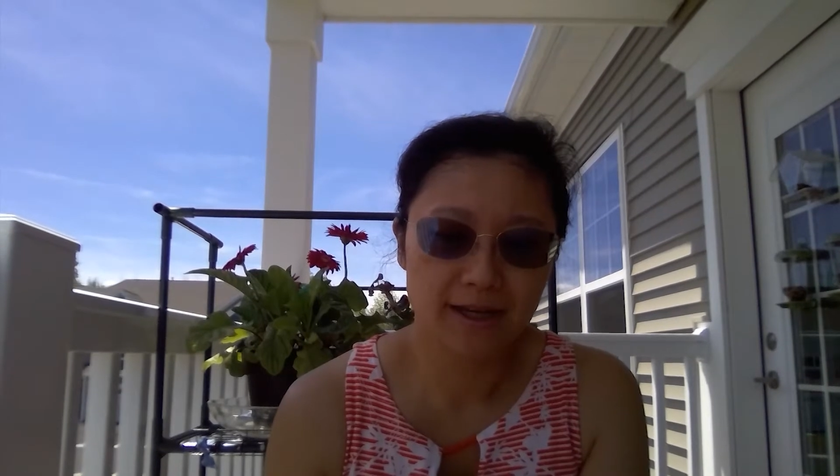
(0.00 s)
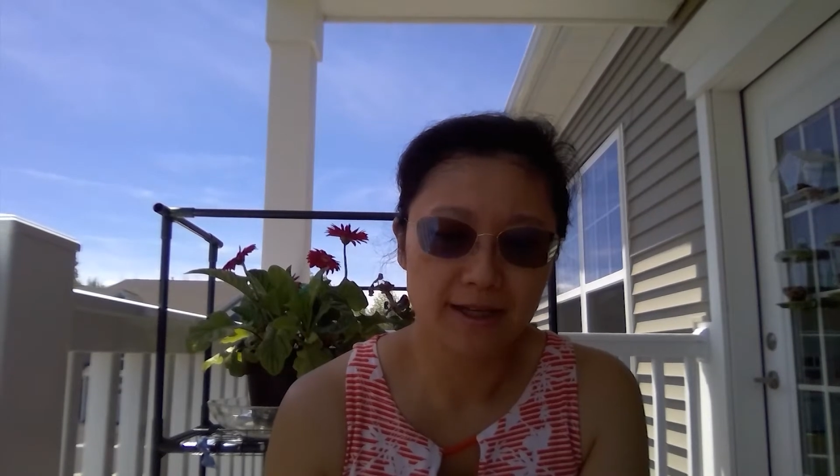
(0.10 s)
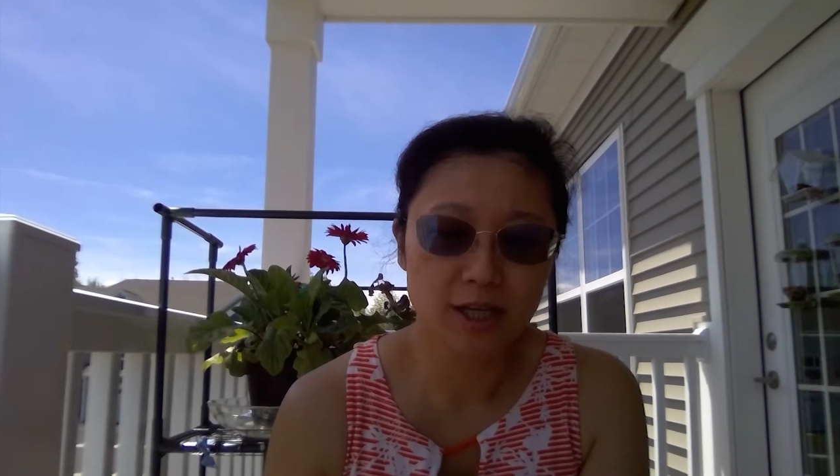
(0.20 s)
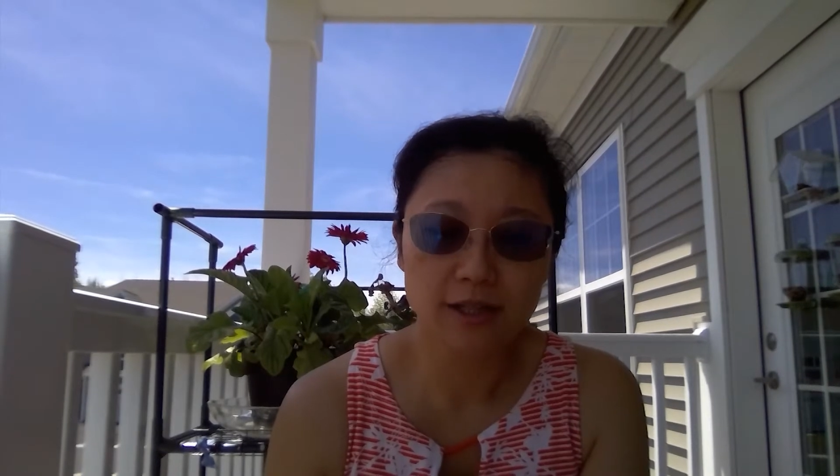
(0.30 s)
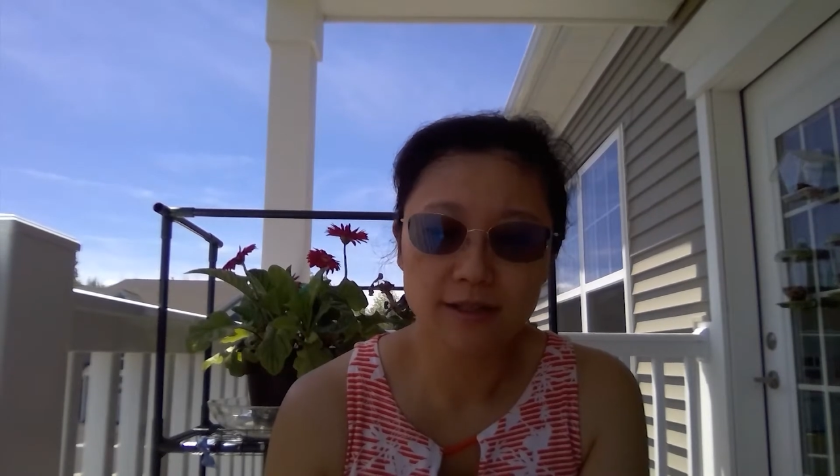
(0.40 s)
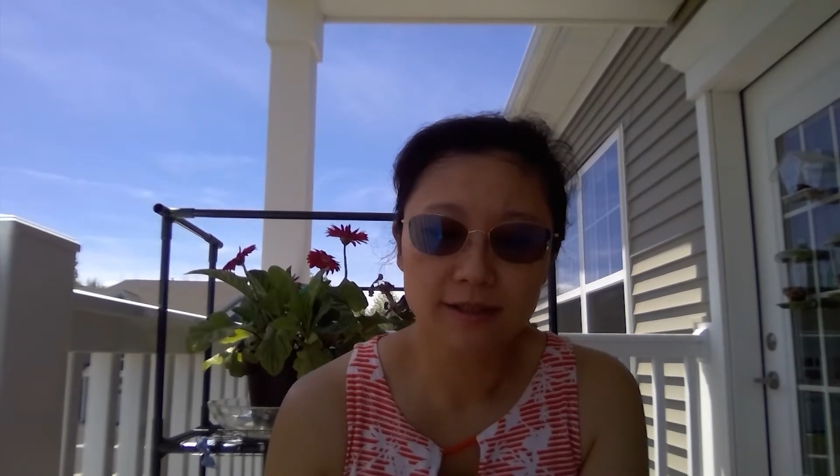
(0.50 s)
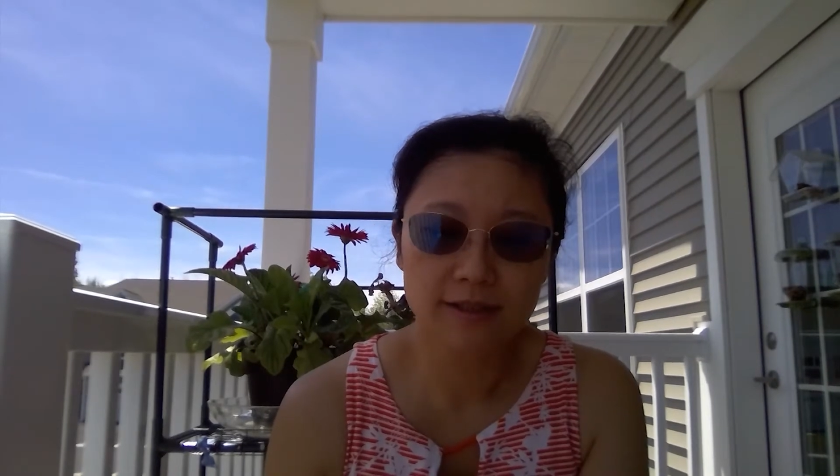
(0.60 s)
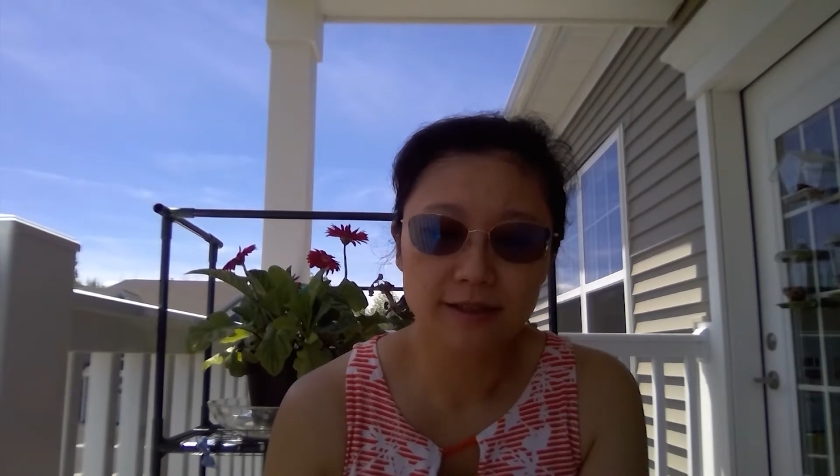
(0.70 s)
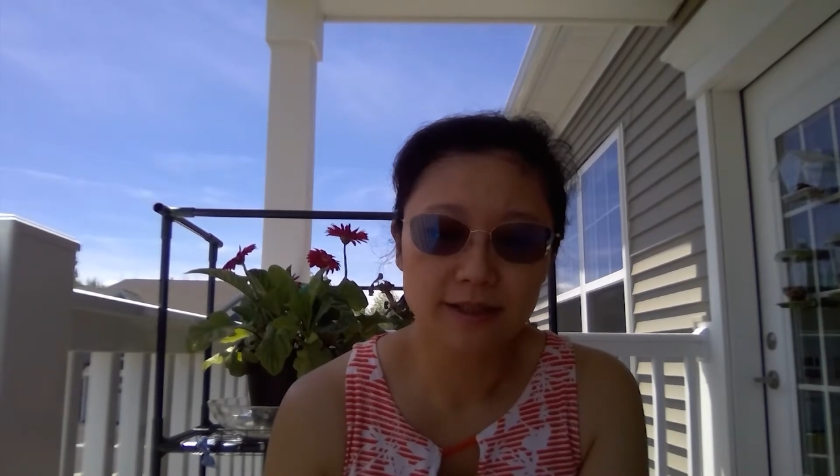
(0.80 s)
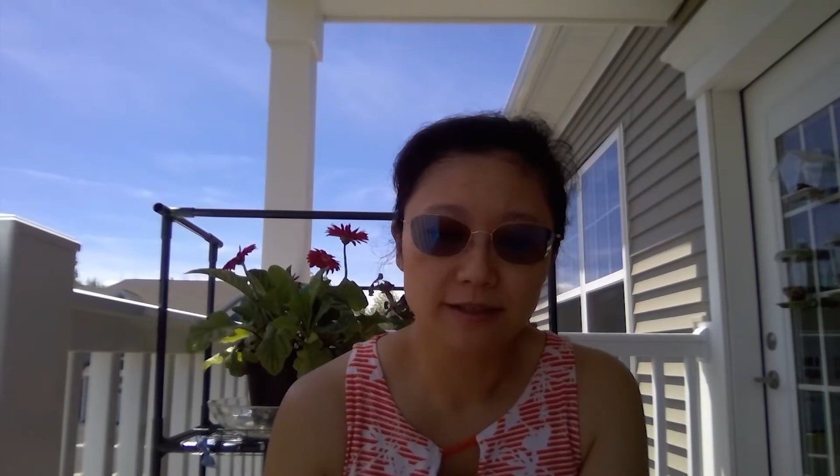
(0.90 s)

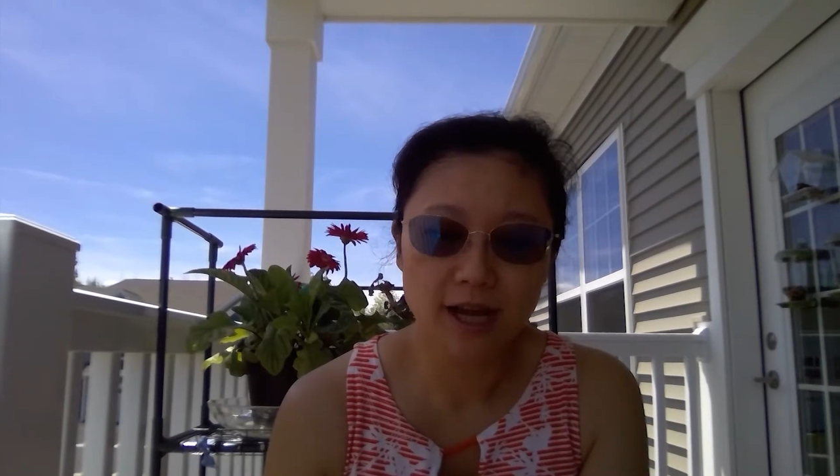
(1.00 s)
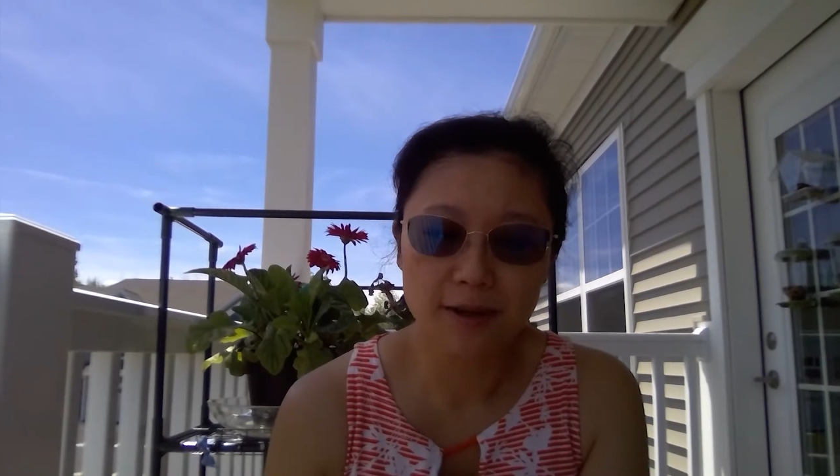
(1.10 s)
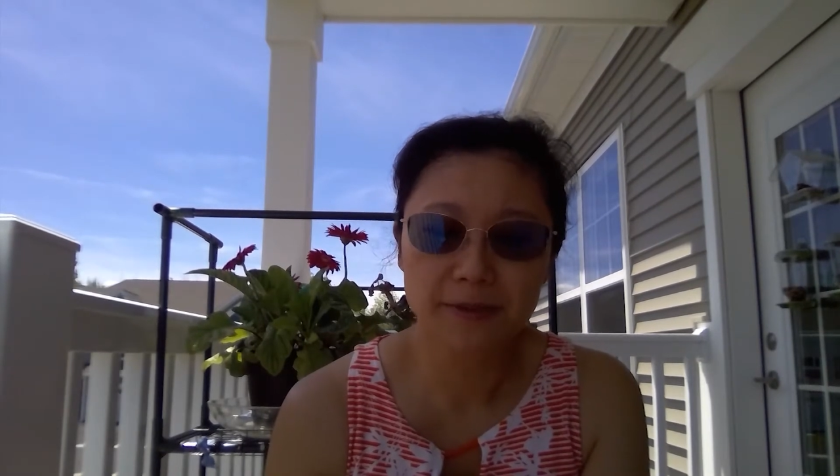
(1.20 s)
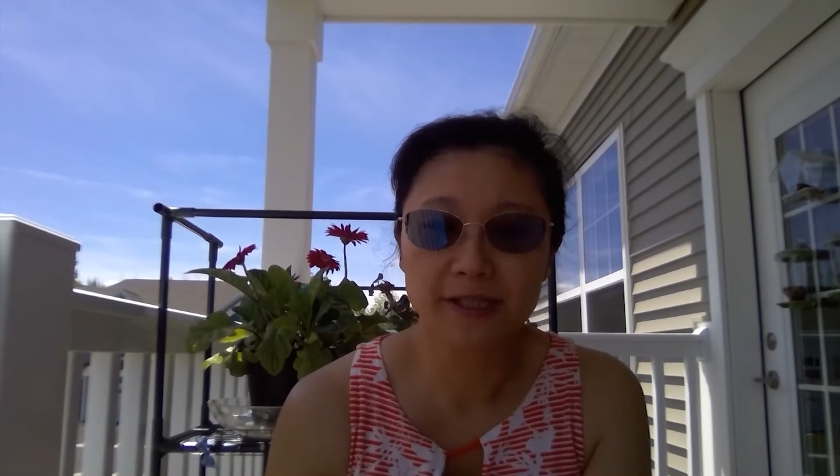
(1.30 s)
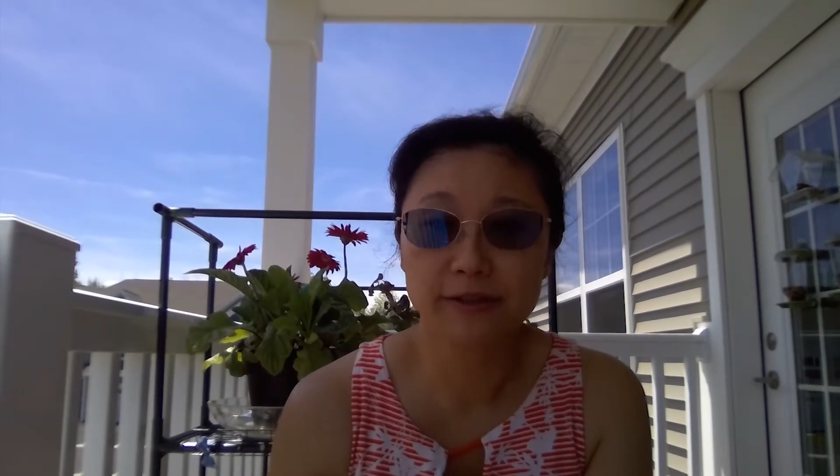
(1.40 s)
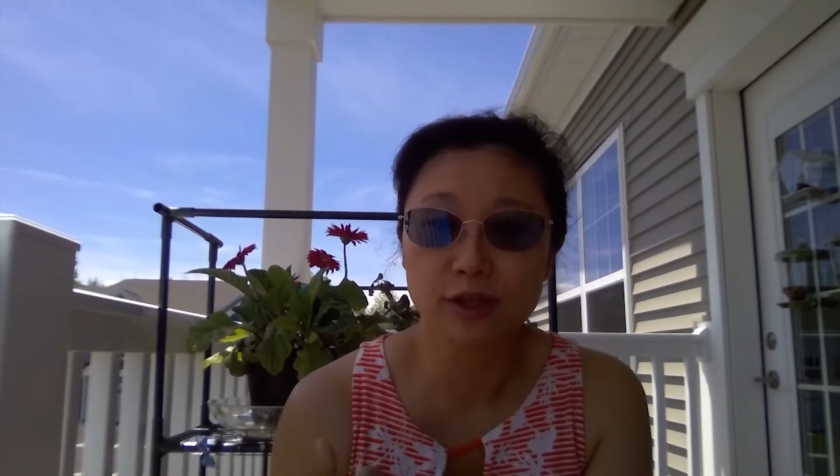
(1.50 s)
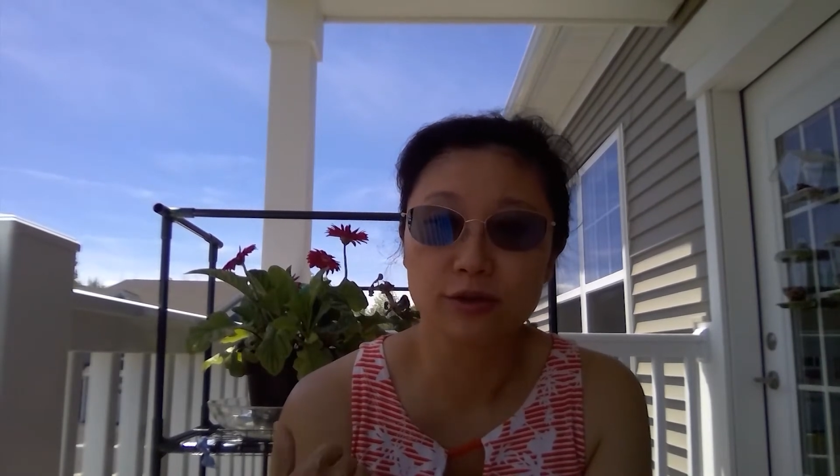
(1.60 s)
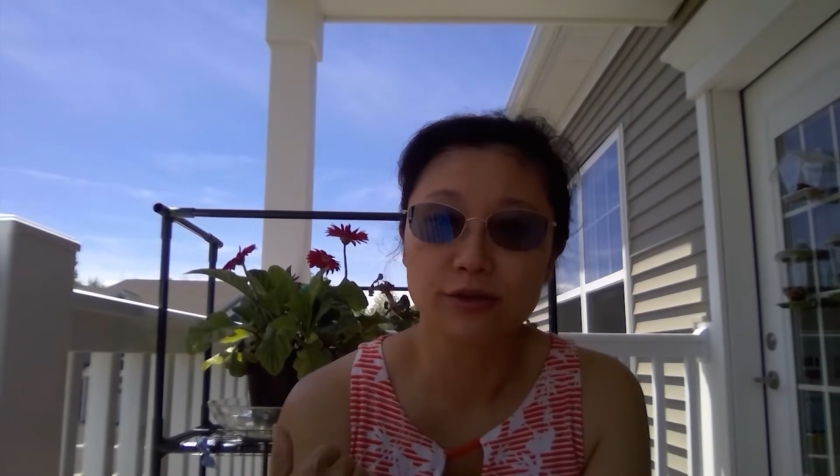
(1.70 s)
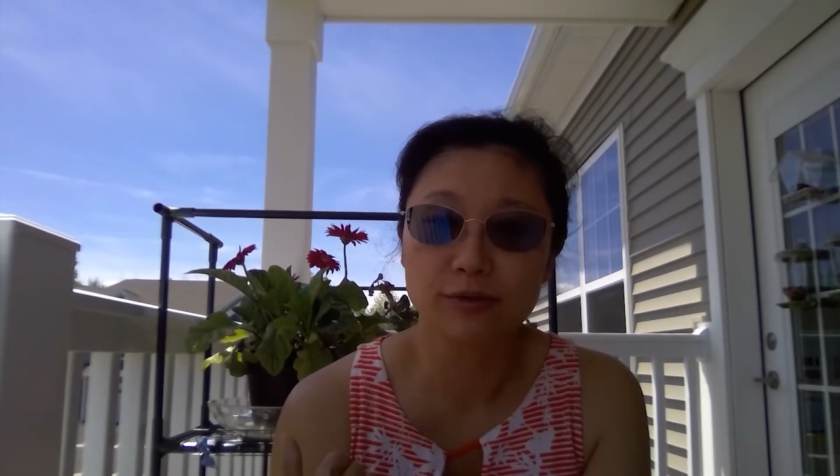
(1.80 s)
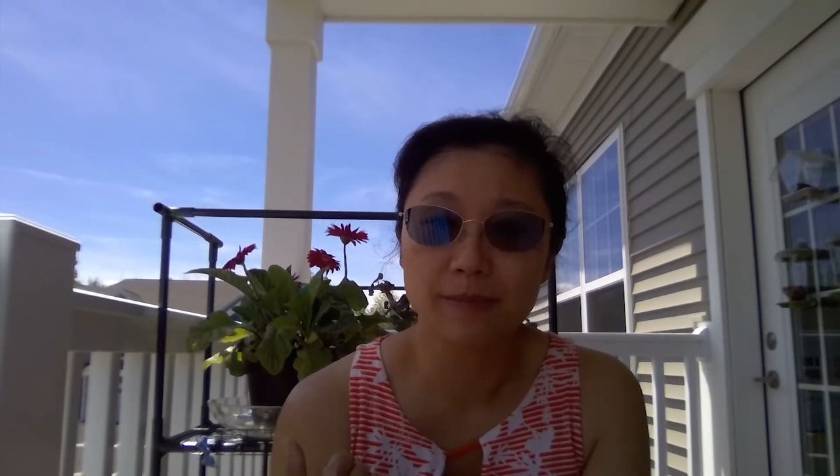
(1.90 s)
Another topic is also